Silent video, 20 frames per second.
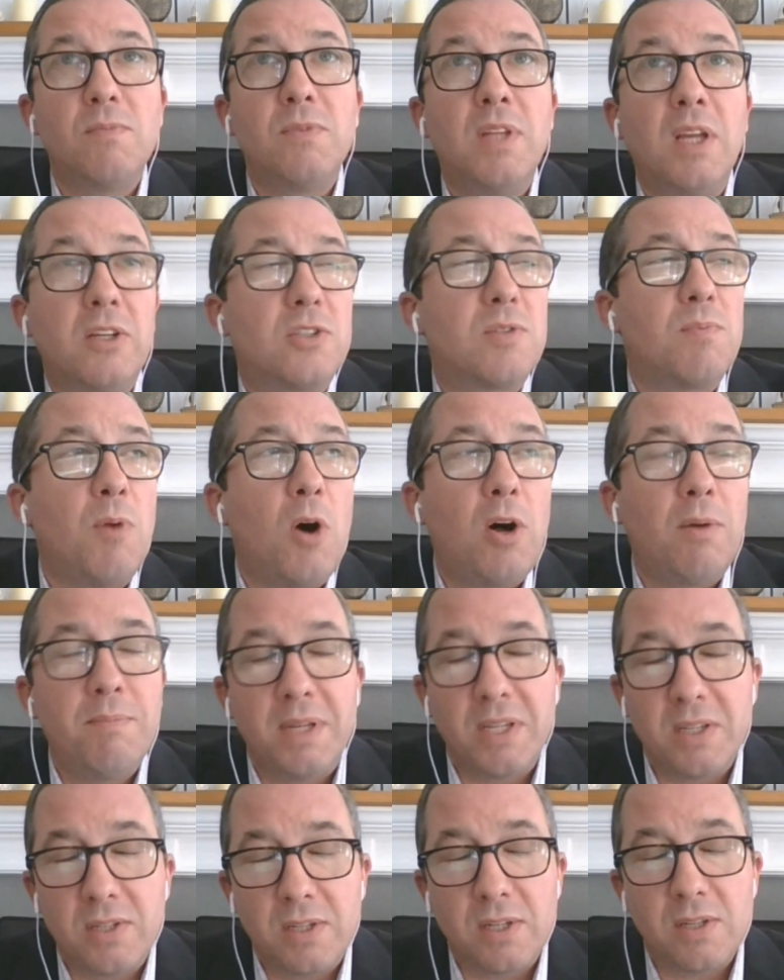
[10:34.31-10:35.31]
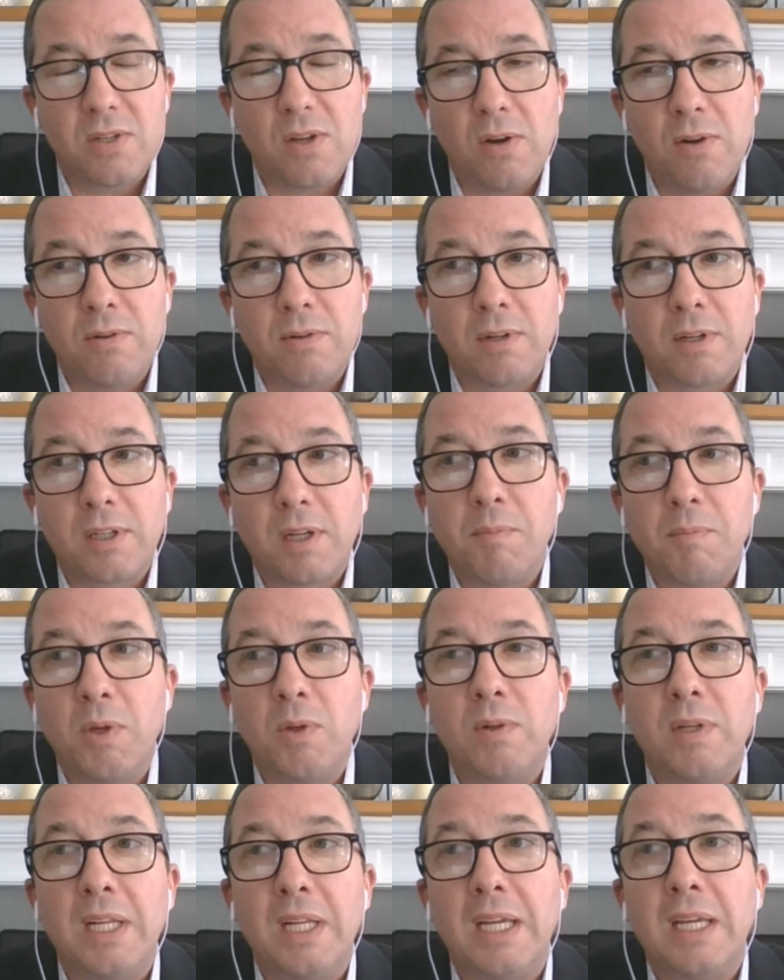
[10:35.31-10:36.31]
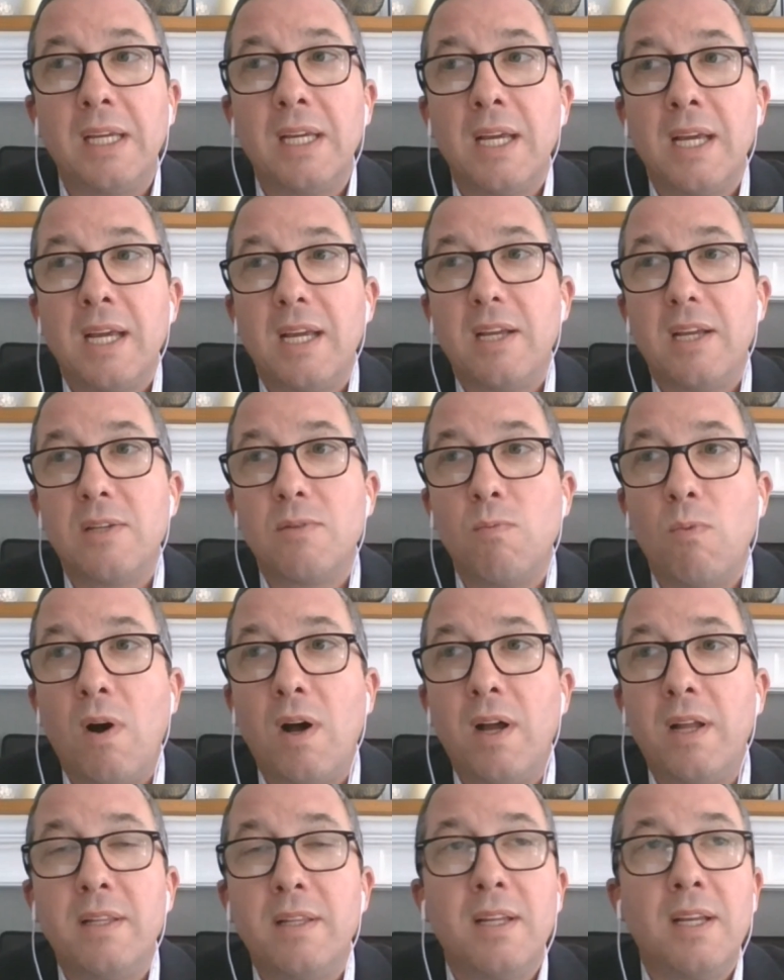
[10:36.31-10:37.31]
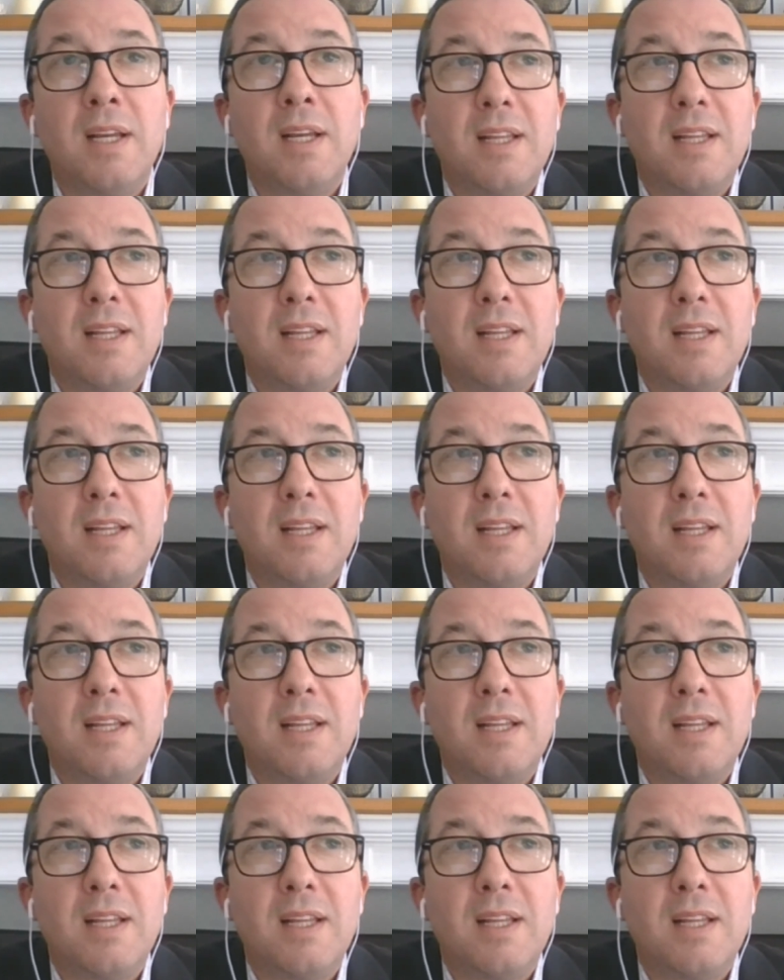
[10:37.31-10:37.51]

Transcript: this small business owner community is one